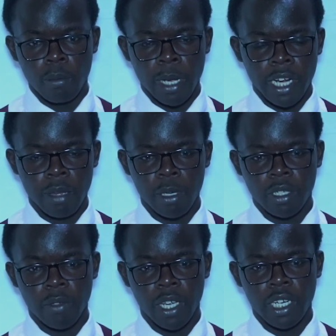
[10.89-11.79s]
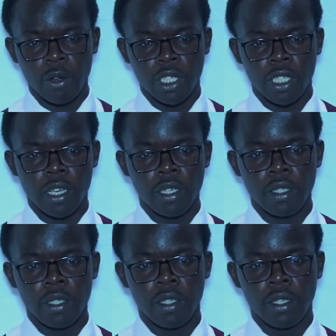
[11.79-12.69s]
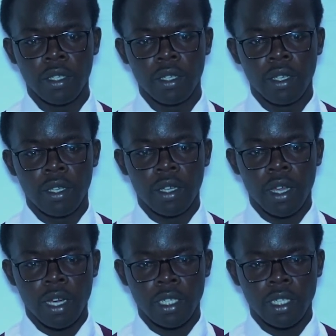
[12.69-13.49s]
My name is Victor Ochieng, a